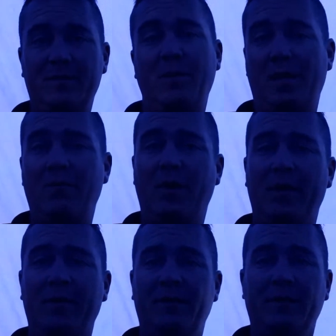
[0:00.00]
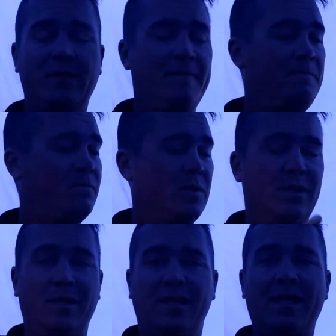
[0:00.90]
It's peanut butter.
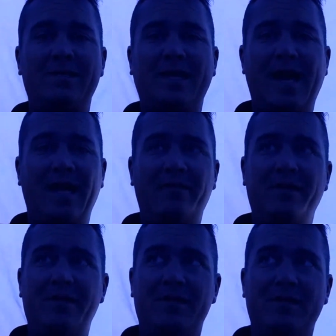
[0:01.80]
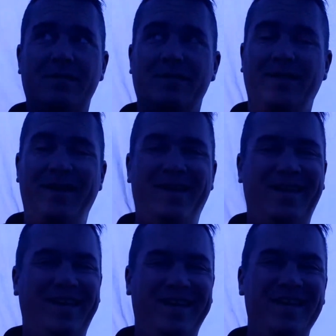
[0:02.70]
Lots of calories.
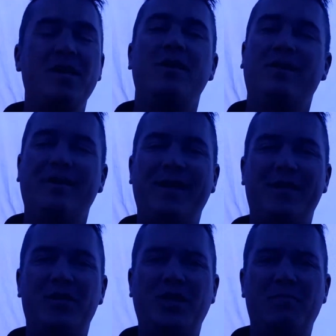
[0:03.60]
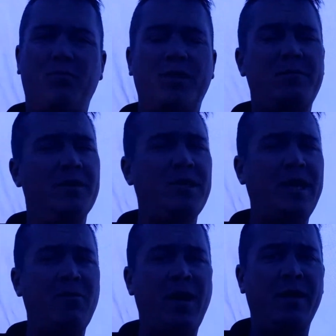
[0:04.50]
You can get it cheap pretty much
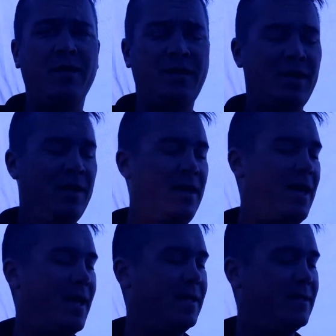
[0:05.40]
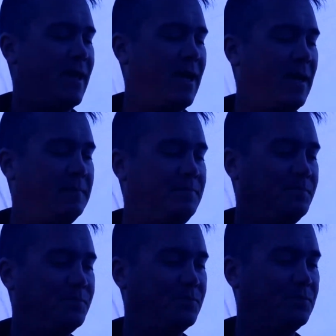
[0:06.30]
anywhere, and
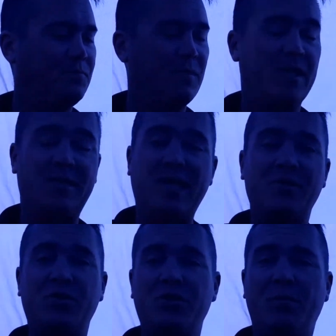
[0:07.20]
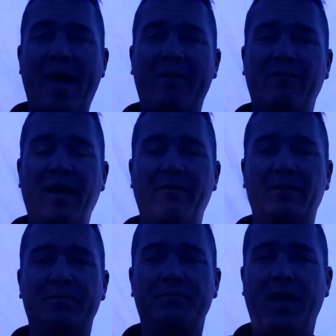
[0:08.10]
it stays good in your pack
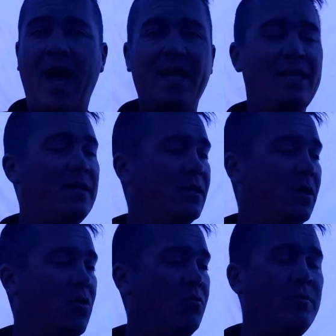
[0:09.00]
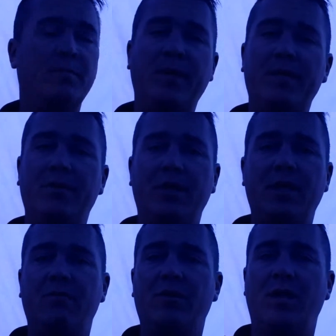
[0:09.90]
forever. I eat it alone, but you can
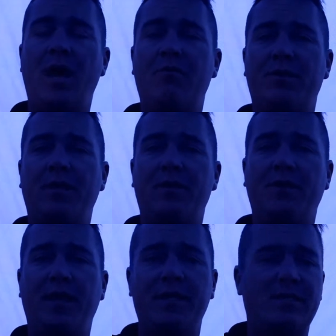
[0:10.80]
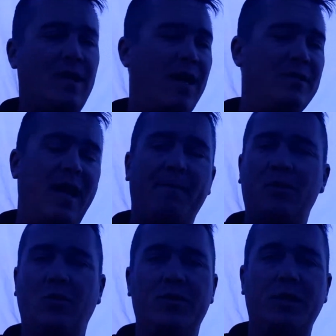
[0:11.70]
eat it a lot with other things, on top
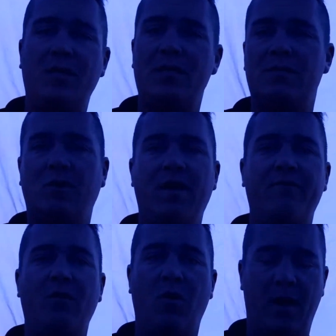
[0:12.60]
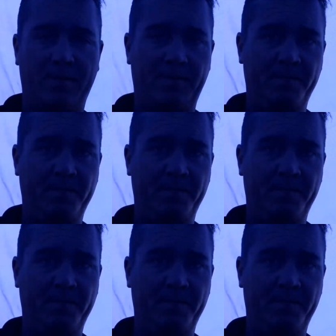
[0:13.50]
of tortillas, whatever you want.